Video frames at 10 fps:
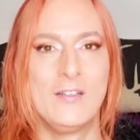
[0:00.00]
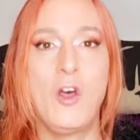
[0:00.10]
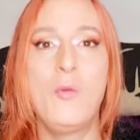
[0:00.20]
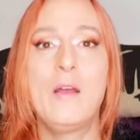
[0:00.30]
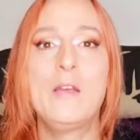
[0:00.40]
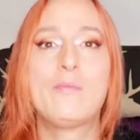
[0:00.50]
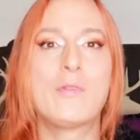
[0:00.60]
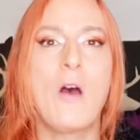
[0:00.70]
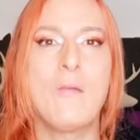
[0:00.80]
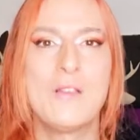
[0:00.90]
nobody
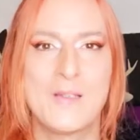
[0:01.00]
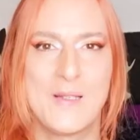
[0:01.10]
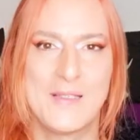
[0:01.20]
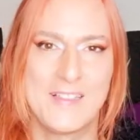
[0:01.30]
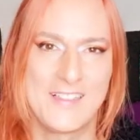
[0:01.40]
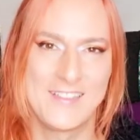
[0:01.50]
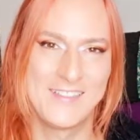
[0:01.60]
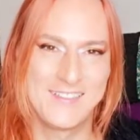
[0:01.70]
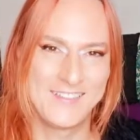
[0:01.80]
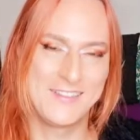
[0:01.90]
promises,
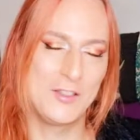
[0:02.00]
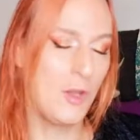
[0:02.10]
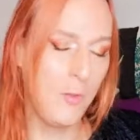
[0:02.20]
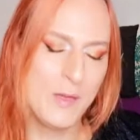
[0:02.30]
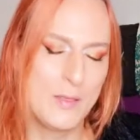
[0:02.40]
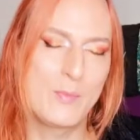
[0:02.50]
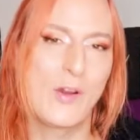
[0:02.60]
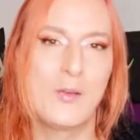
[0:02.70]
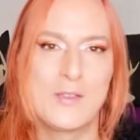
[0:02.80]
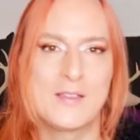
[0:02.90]
nobody
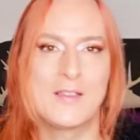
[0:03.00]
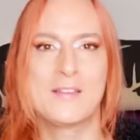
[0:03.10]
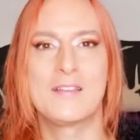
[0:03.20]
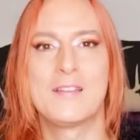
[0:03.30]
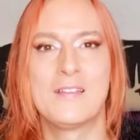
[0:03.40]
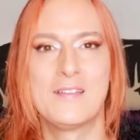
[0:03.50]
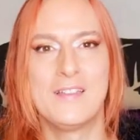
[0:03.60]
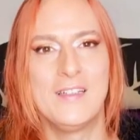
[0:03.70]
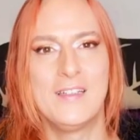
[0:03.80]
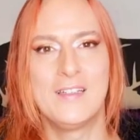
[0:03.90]
promises
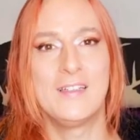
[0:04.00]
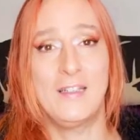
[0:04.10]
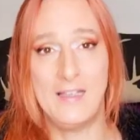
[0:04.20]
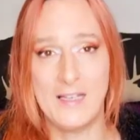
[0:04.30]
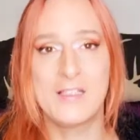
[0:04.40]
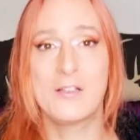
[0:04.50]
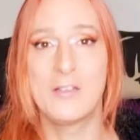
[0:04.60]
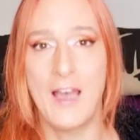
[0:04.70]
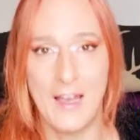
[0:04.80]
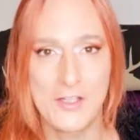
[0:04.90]
that things
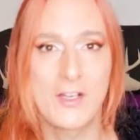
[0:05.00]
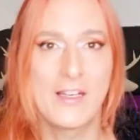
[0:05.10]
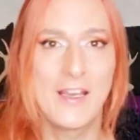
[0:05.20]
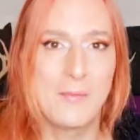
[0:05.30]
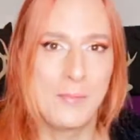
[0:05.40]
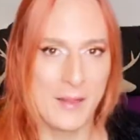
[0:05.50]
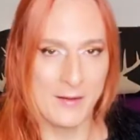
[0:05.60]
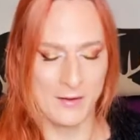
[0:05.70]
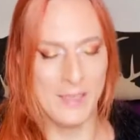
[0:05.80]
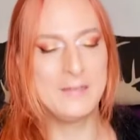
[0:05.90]
could actually get
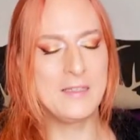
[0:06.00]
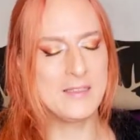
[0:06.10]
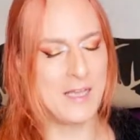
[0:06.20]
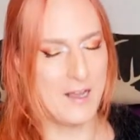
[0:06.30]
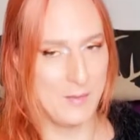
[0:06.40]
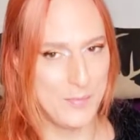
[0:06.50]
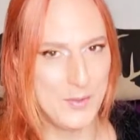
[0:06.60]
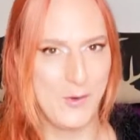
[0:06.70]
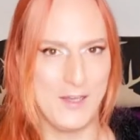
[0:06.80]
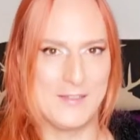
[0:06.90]
better. It is
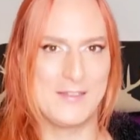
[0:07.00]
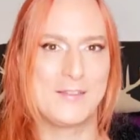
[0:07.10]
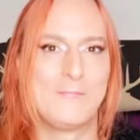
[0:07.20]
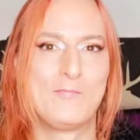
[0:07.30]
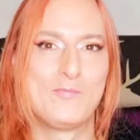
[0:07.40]
up to us